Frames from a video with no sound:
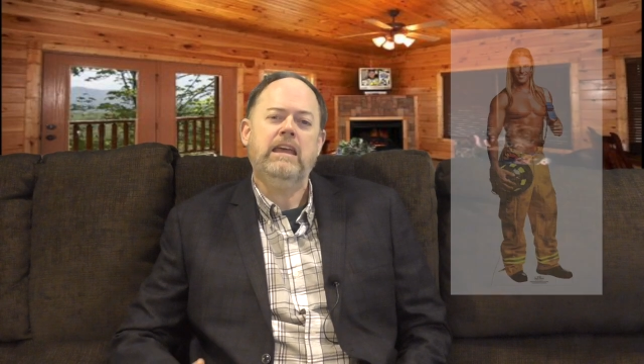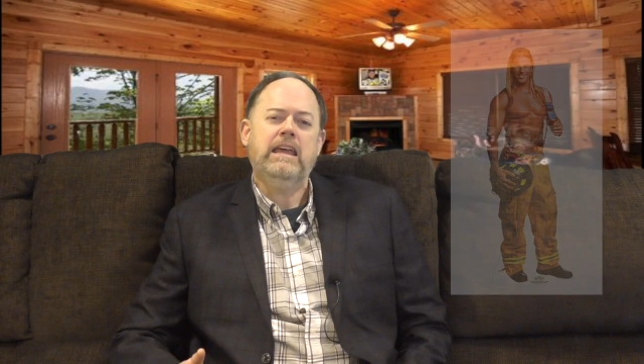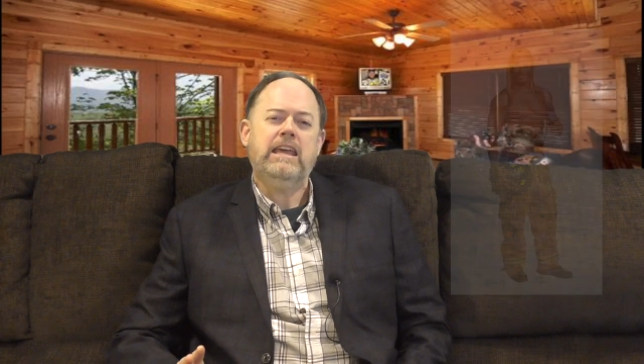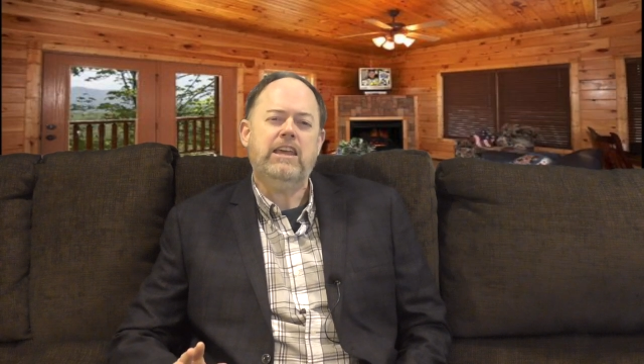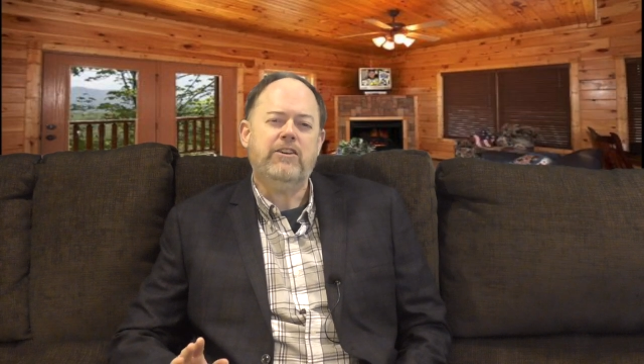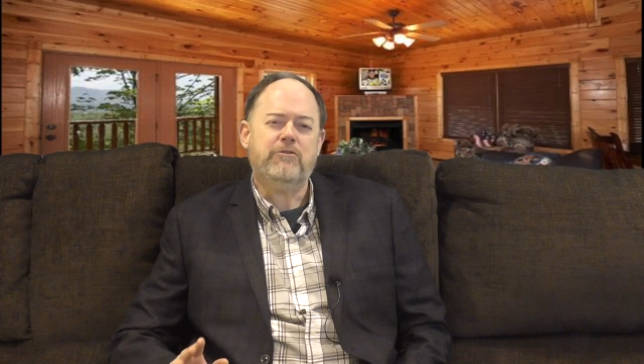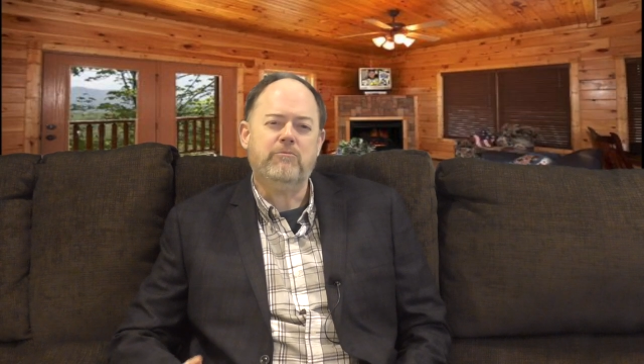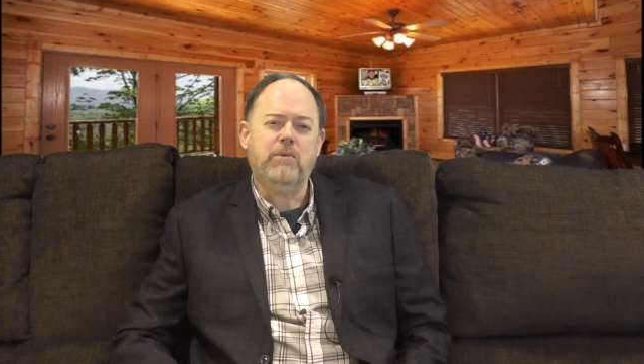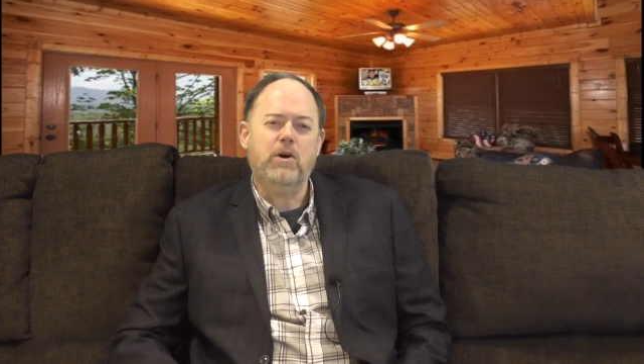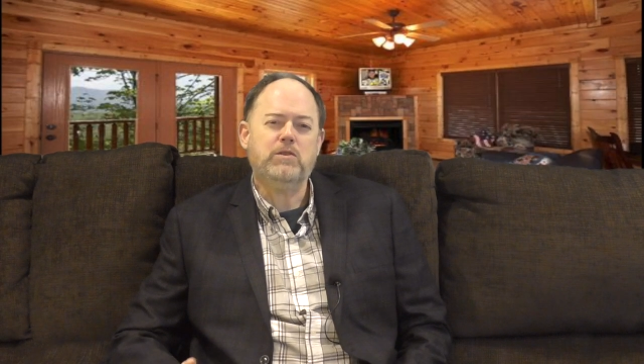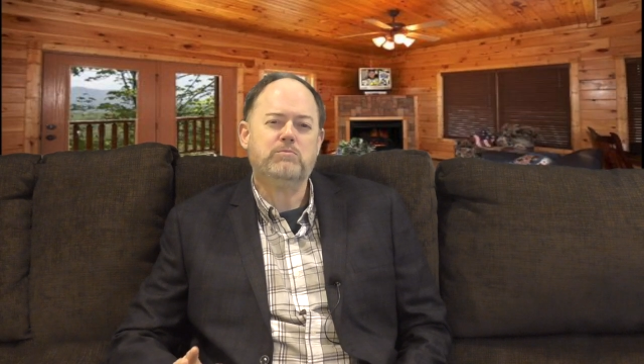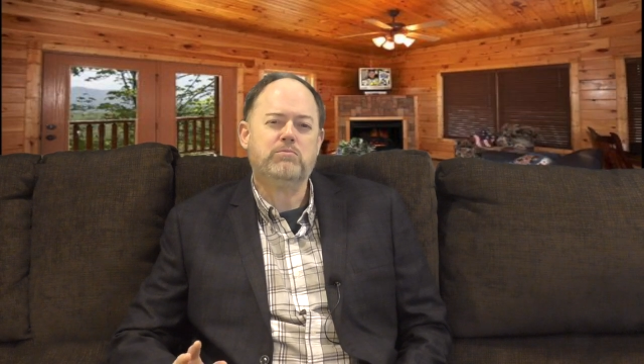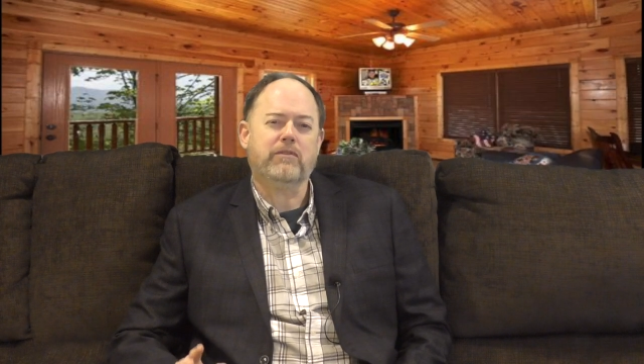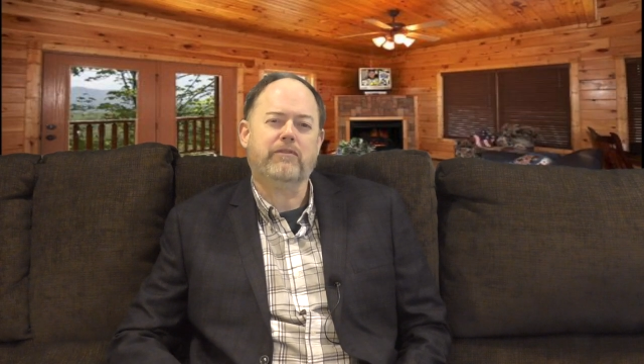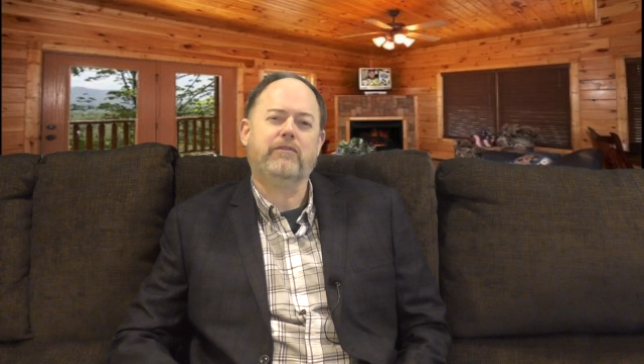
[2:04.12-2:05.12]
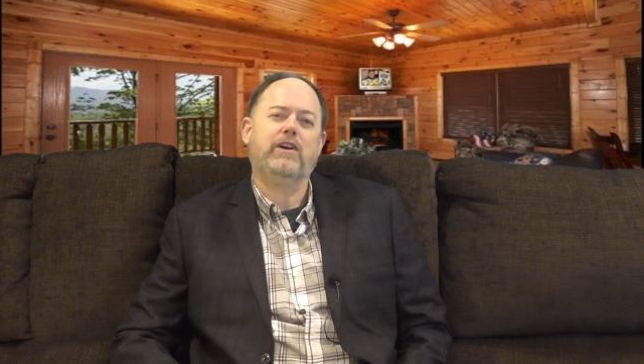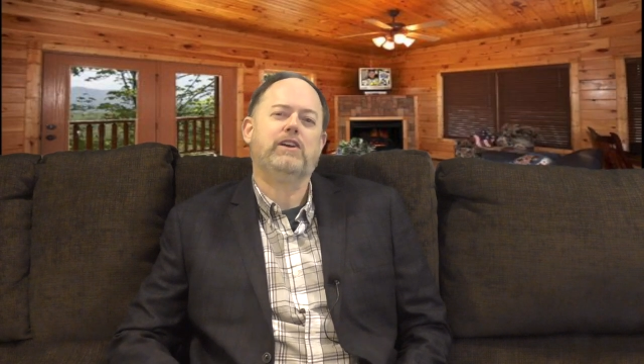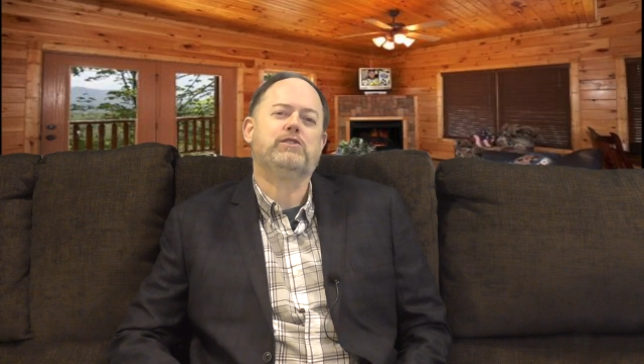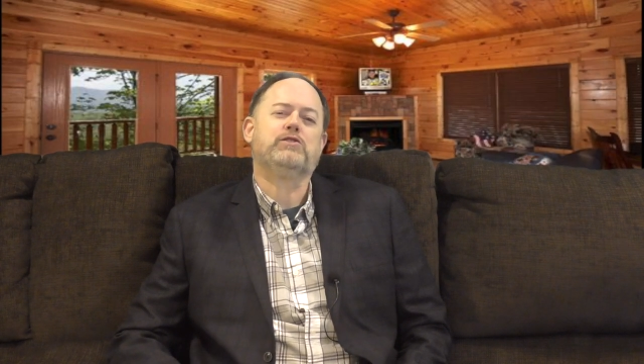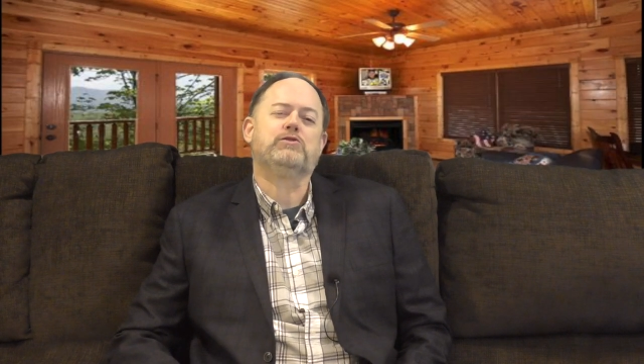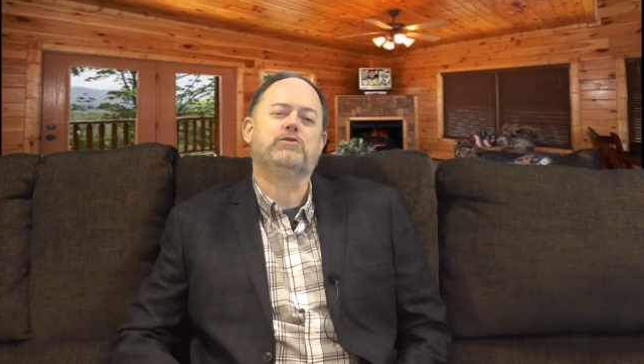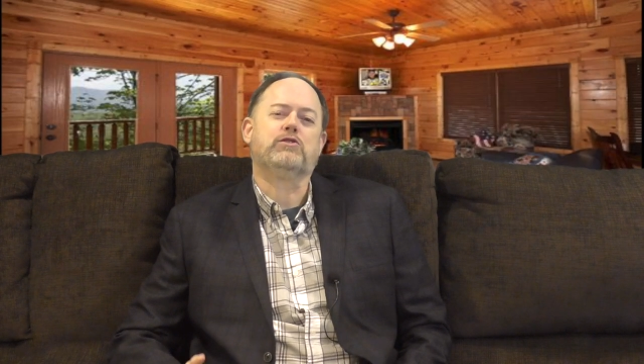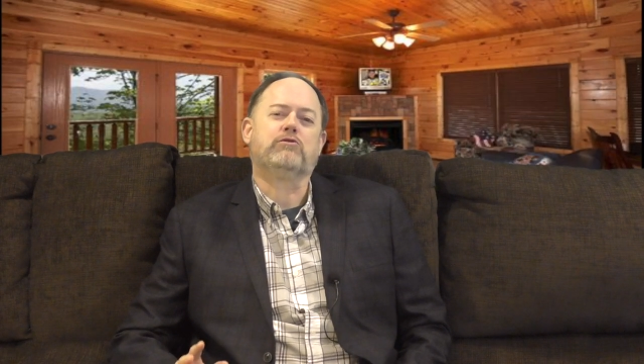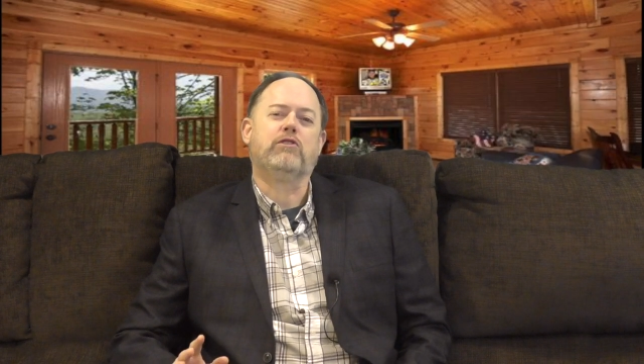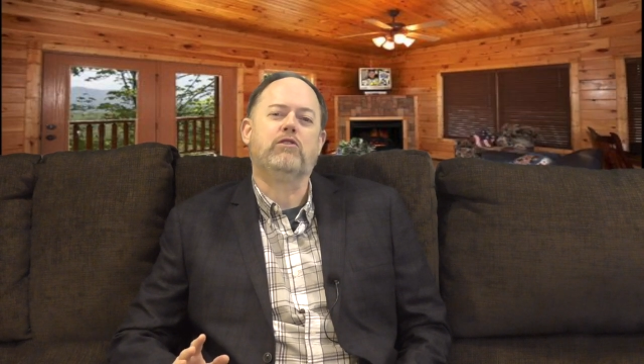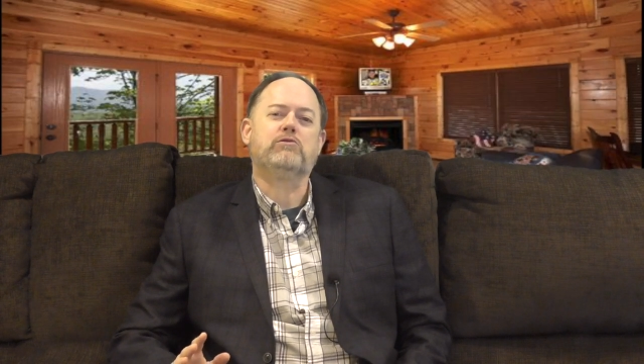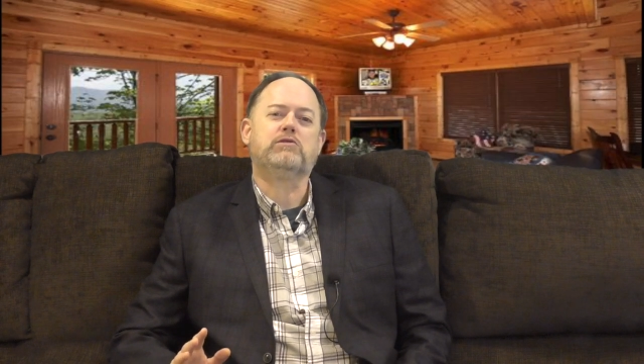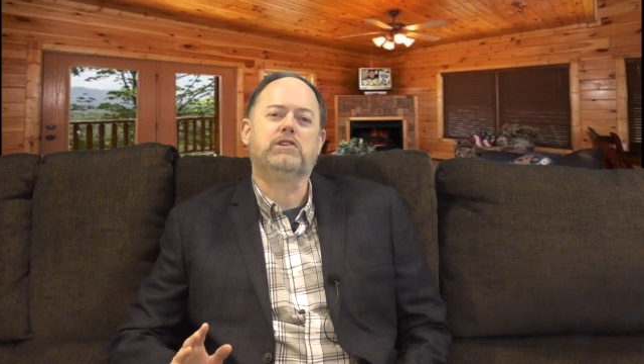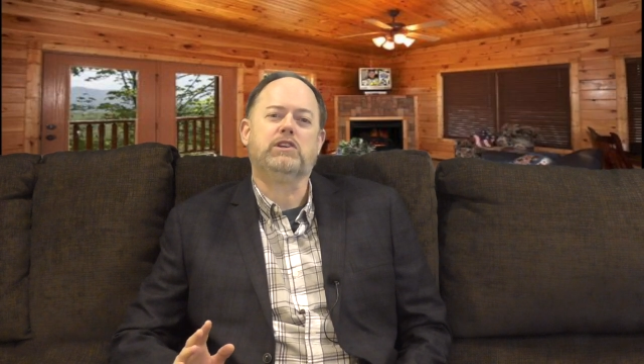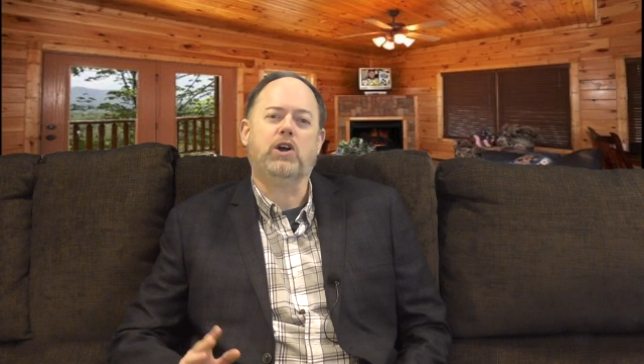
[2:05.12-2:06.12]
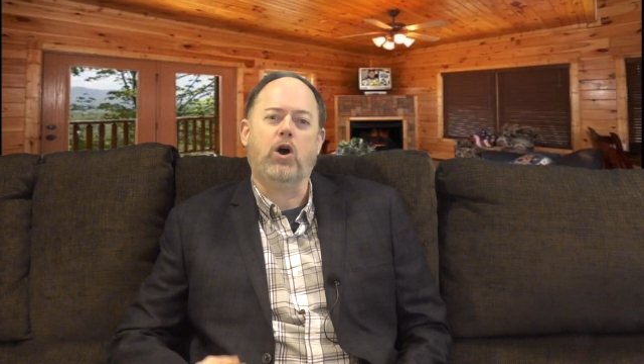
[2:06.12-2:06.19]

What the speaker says: If most professions are grossly